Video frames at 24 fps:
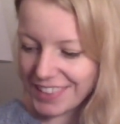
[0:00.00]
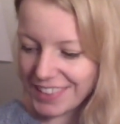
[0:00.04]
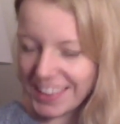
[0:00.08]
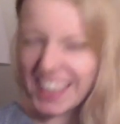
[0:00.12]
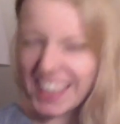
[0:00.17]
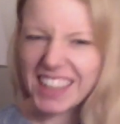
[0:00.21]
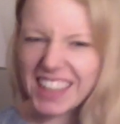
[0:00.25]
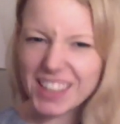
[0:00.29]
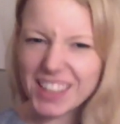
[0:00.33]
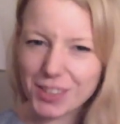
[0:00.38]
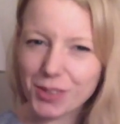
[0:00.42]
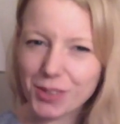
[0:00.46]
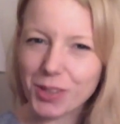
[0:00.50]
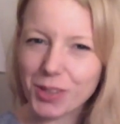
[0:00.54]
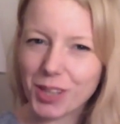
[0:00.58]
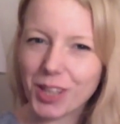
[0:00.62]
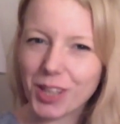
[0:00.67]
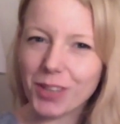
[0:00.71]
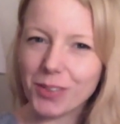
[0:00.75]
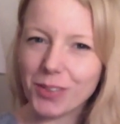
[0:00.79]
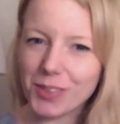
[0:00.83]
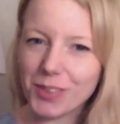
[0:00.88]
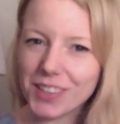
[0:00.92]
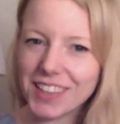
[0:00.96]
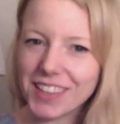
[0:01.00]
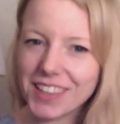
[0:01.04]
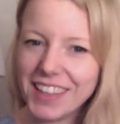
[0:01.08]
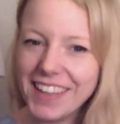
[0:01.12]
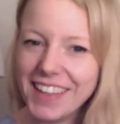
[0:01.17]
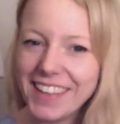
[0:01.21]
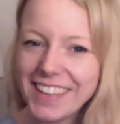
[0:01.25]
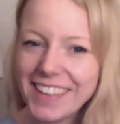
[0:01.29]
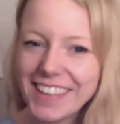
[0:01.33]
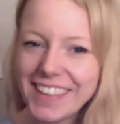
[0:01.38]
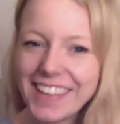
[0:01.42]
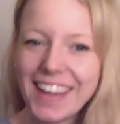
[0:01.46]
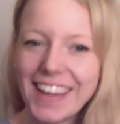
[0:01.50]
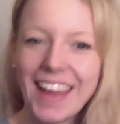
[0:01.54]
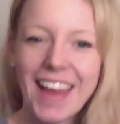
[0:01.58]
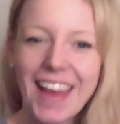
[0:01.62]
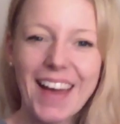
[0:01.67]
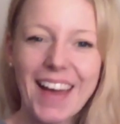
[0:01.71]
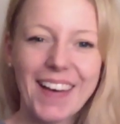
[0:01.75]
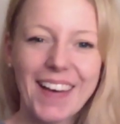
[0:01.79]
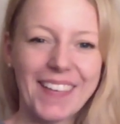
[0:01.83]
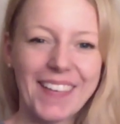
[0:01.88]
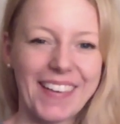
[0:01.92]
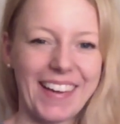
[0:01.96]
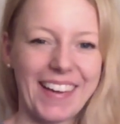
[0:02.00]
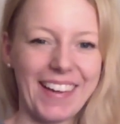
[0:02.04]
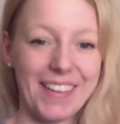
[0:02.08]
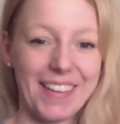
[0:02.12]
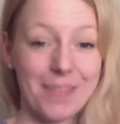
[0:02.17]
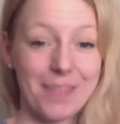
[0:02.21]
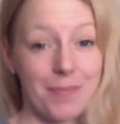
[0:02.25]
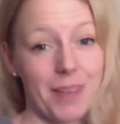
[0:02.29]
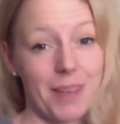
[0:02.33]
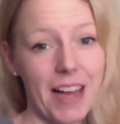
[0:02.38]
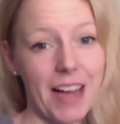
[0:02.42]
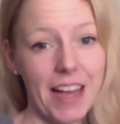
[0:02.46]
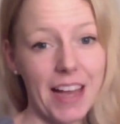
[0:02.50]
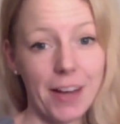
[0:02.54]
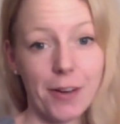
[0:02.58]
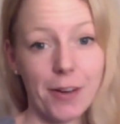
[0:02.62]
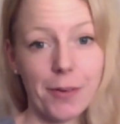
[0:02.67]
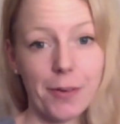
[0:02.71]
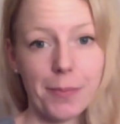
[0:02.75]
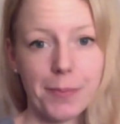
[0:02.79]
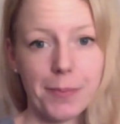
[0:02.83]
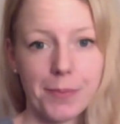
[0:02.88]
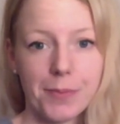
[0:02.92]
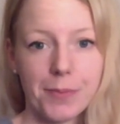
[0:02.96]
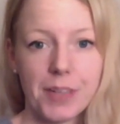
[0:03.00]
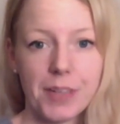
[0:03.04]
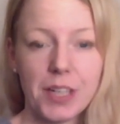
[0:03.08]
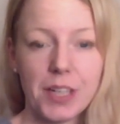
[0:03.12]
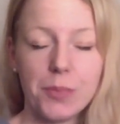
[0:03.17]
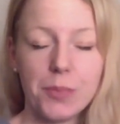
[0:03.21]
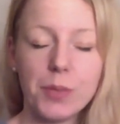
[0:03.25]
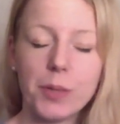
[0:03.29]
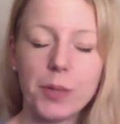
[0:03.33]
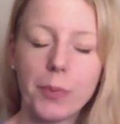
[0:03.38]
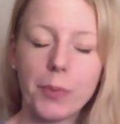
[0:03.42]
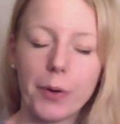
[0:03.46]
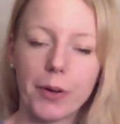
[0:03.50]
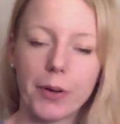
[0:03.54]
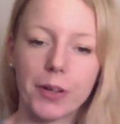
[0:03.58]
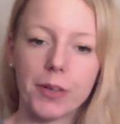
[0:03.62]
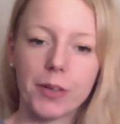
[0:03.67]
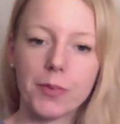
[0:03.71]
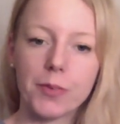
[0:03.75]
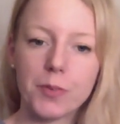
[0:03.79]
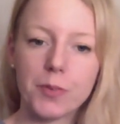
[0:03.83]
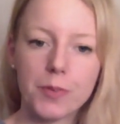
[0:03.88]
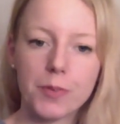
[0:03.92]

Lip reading: So cute. Okay, I hope it will work.